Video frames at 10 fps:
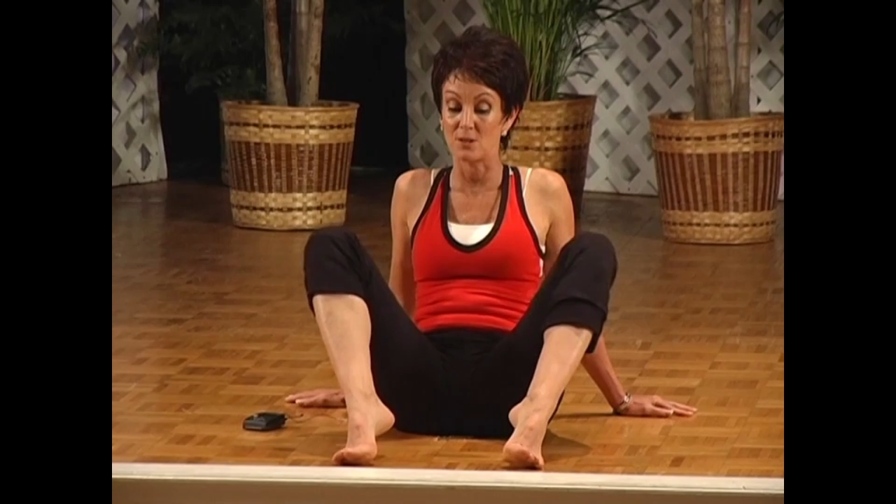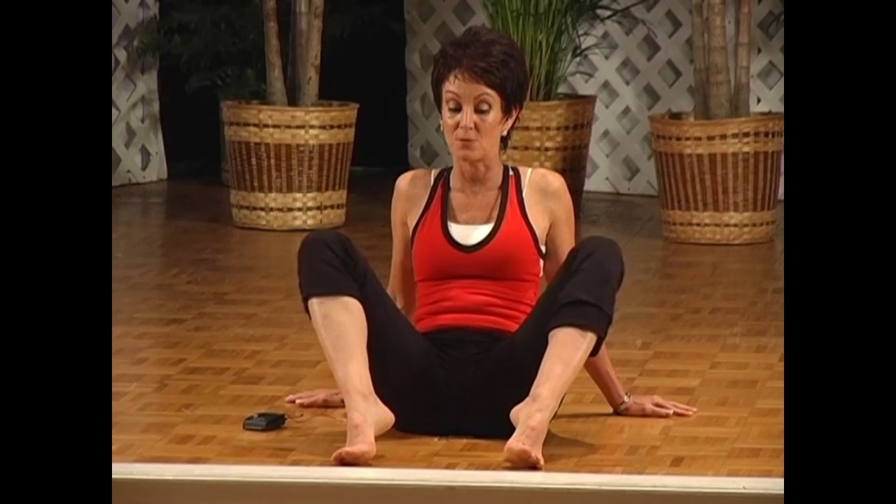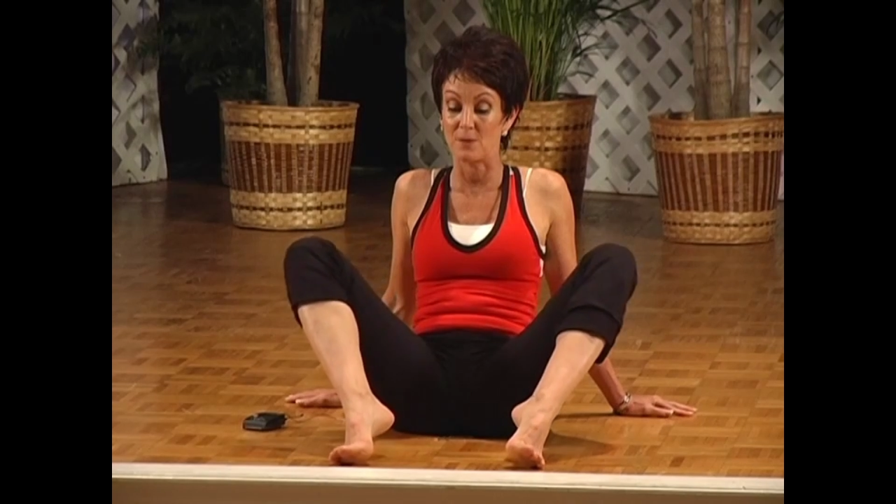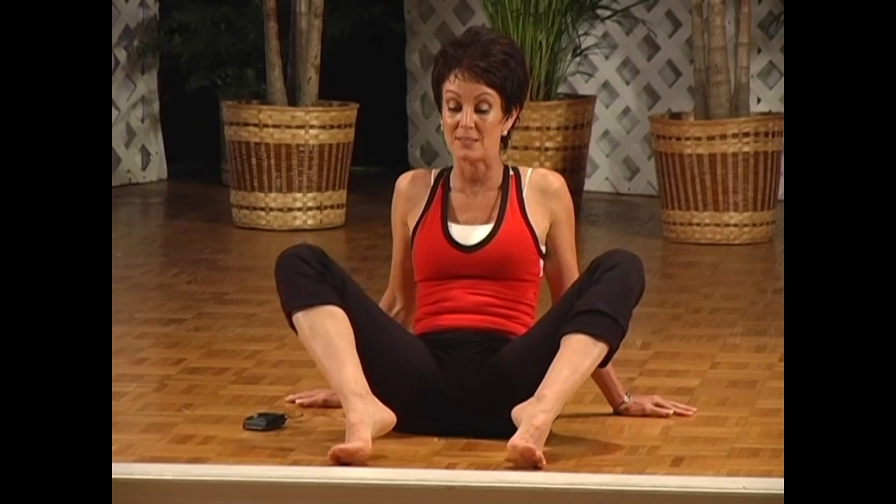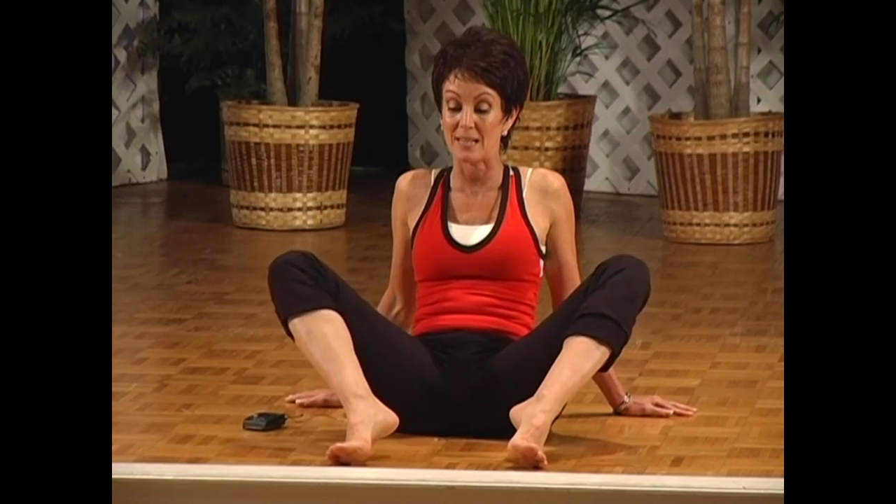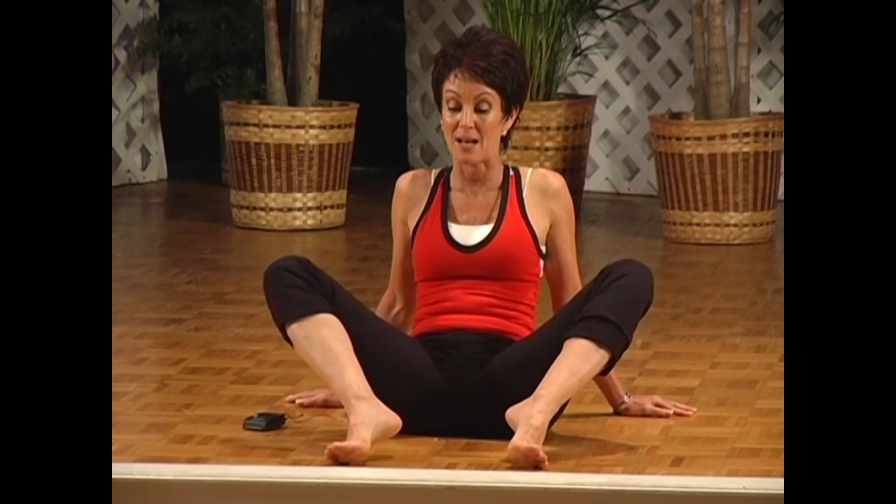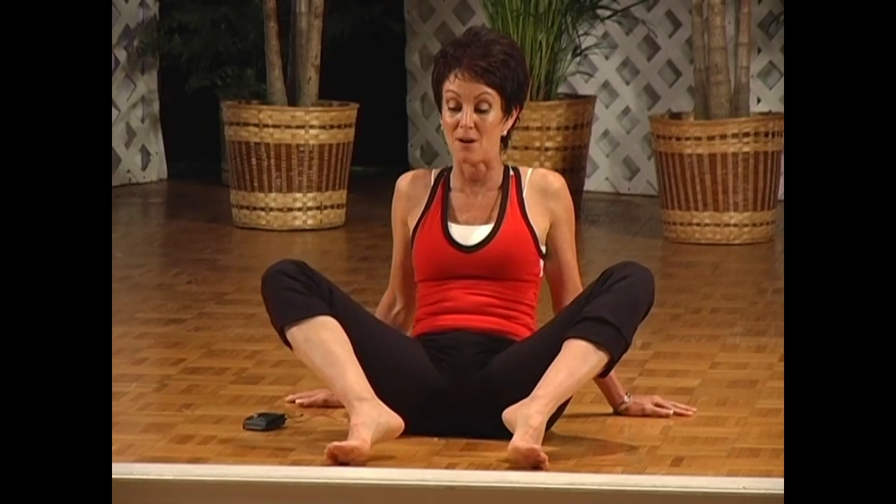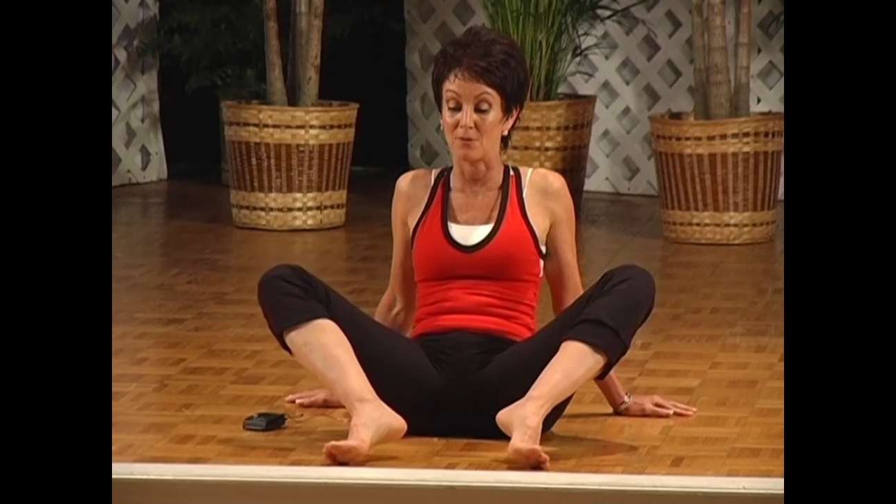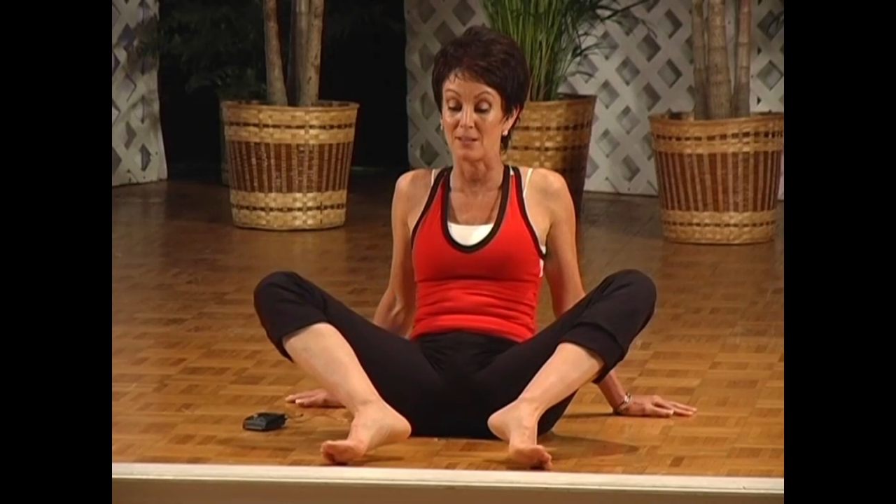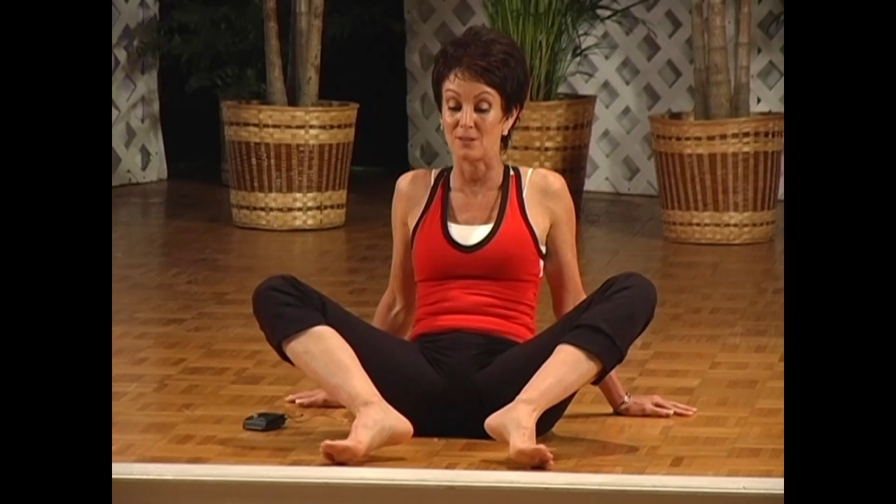twist
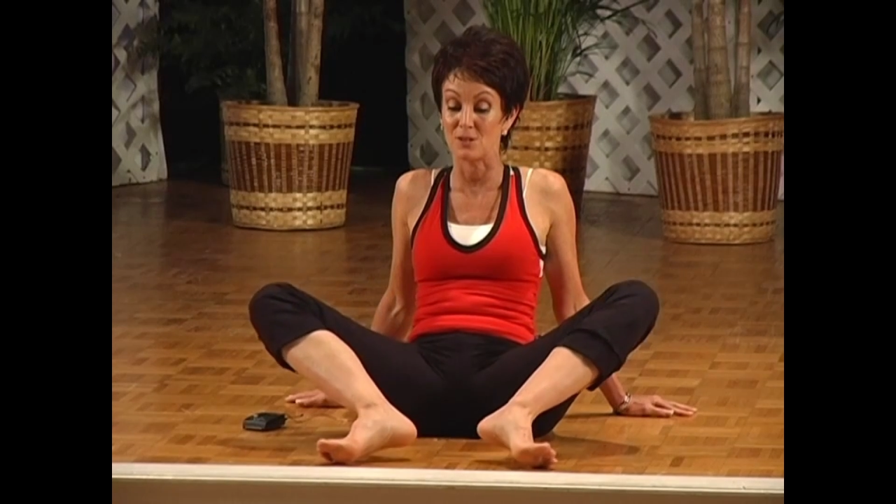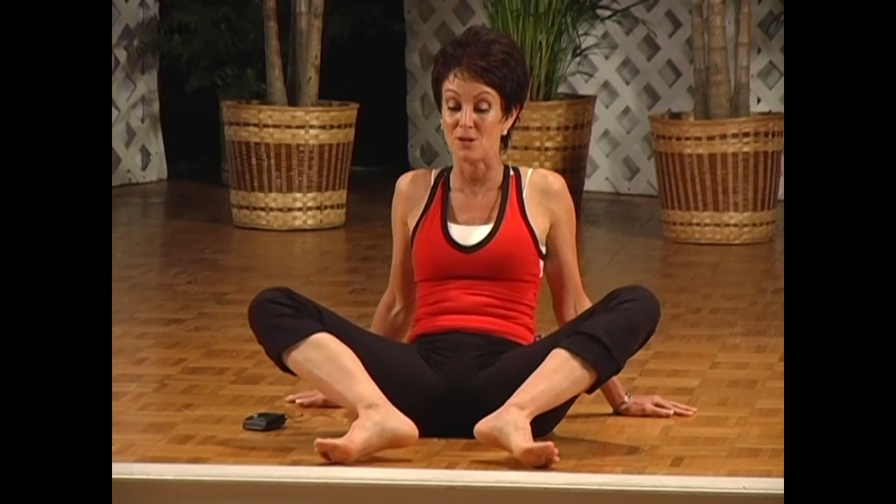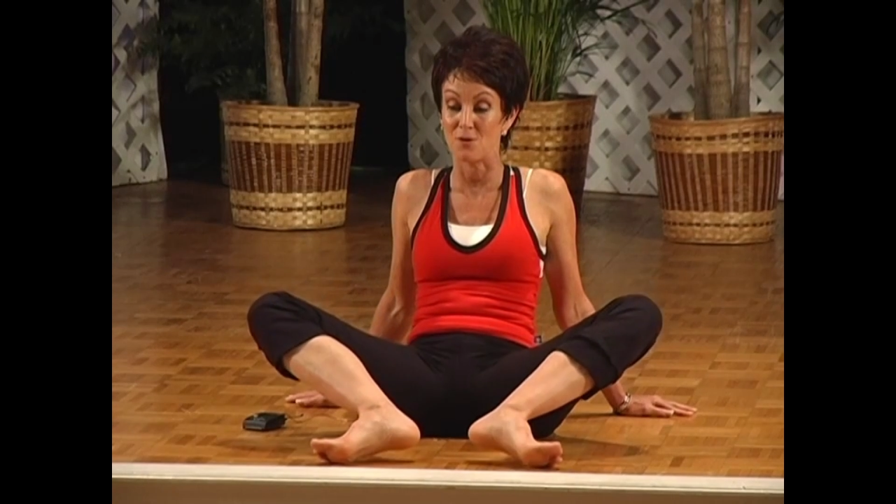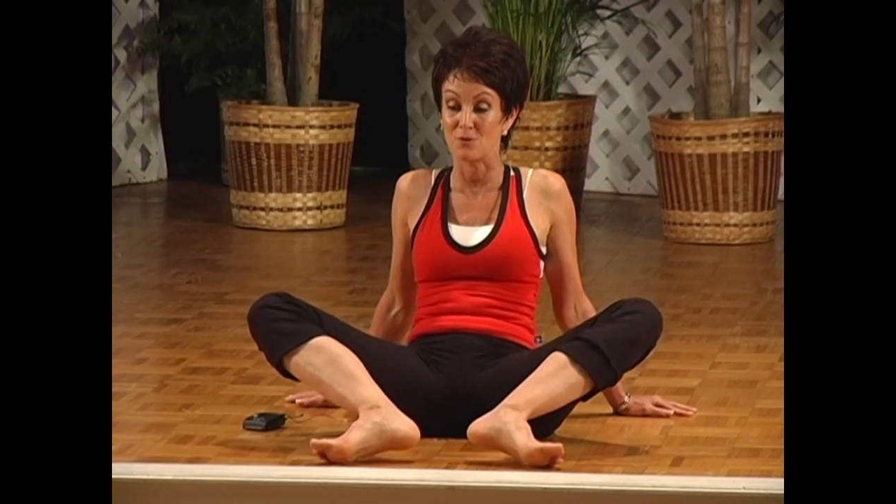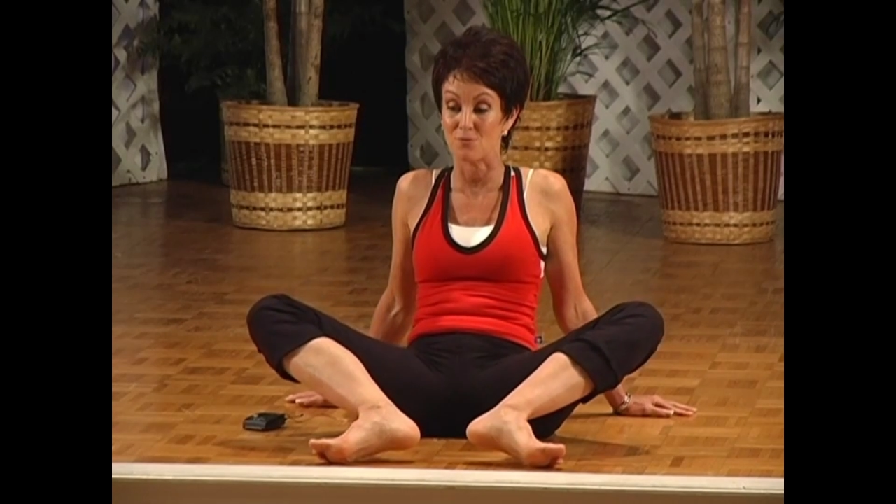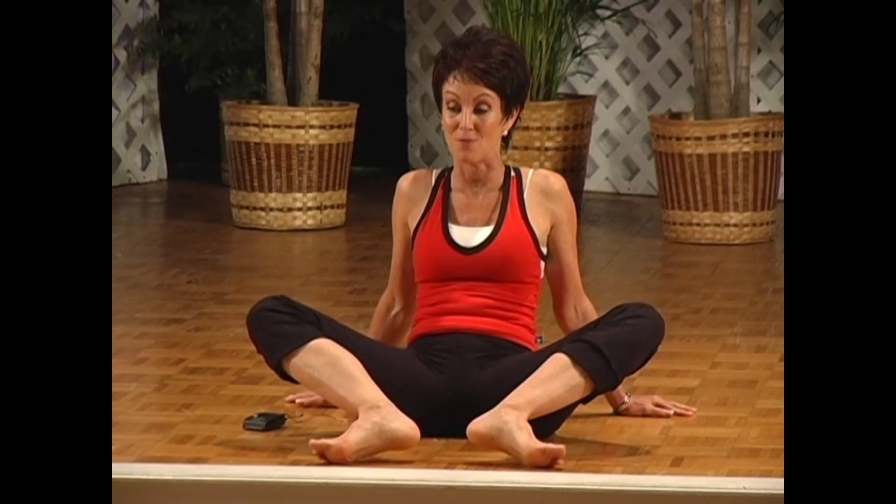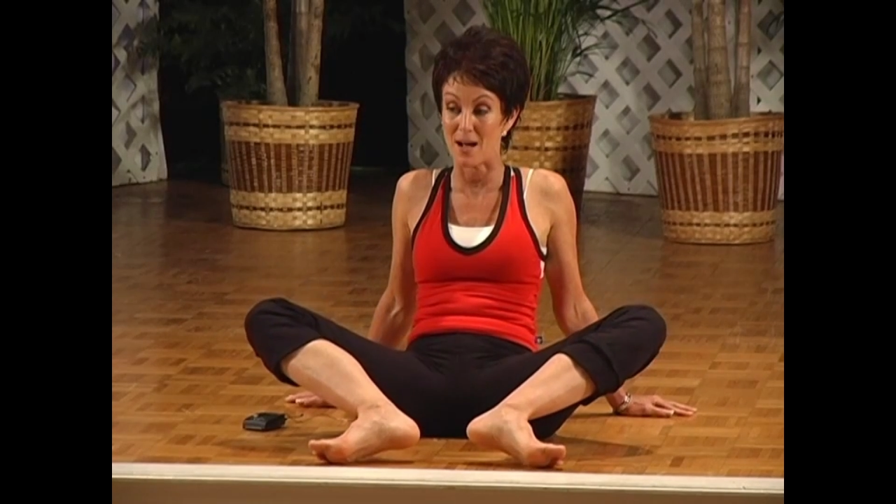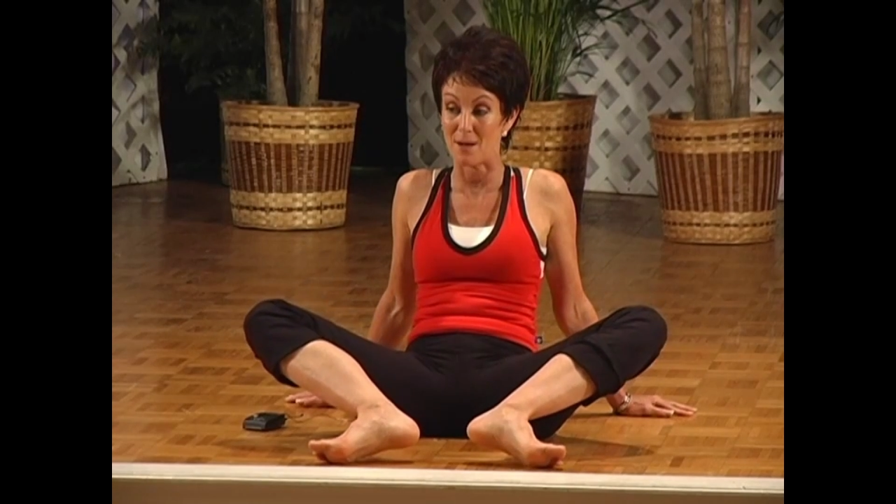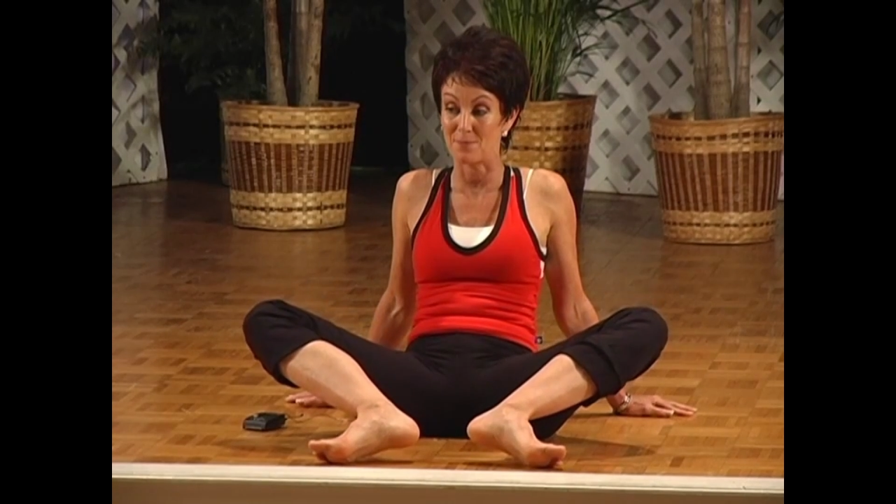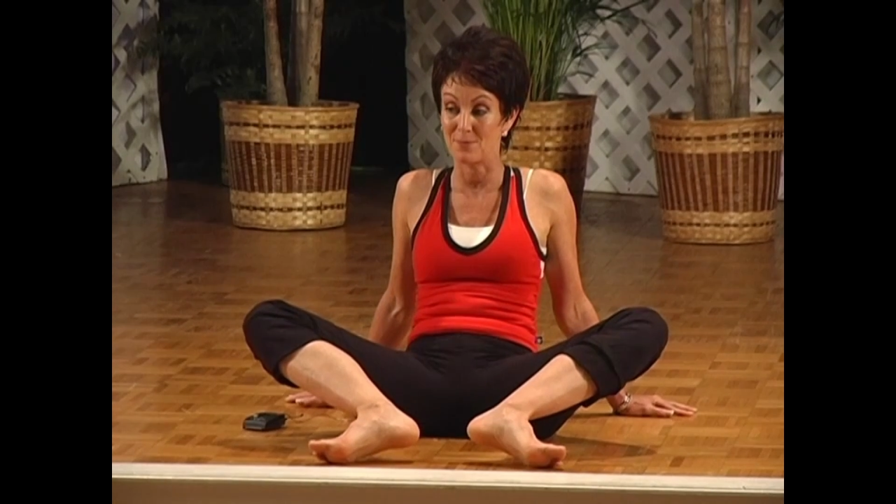out, little toe,
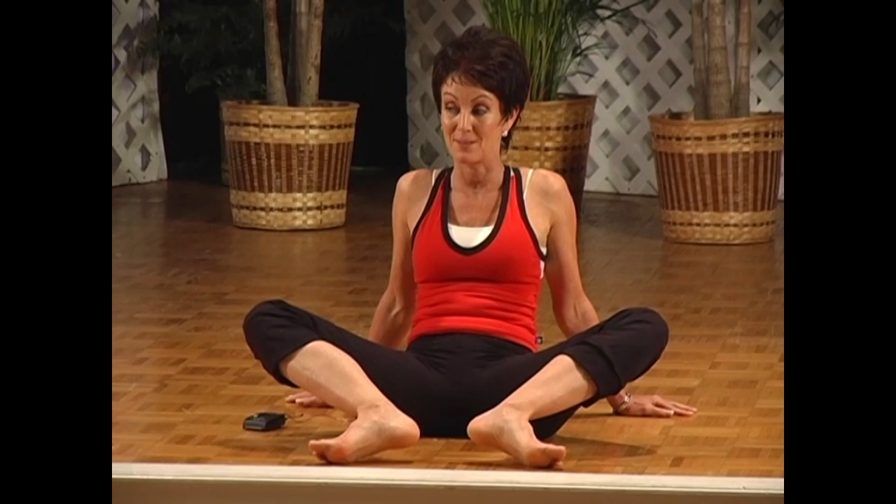drop.